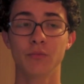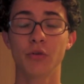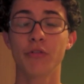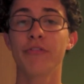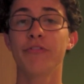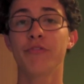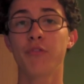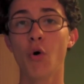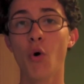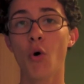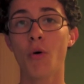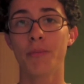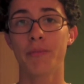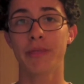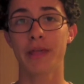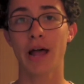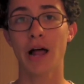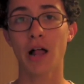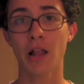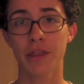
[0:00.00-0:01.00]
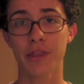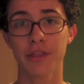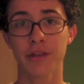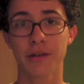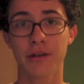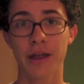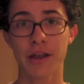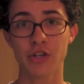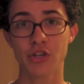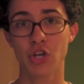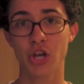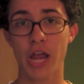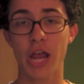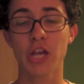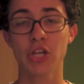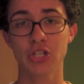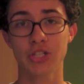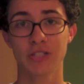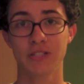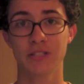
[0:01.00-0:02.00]
reform the health and
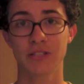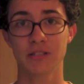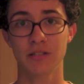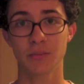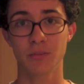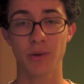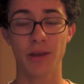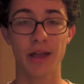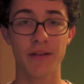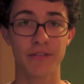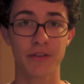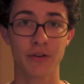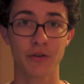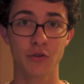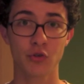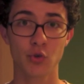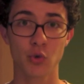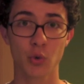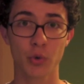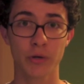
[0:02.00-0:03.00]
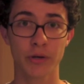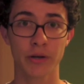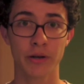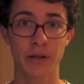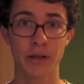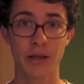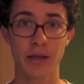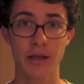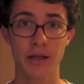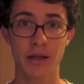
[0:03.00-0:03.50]
education system we have here in Jordan,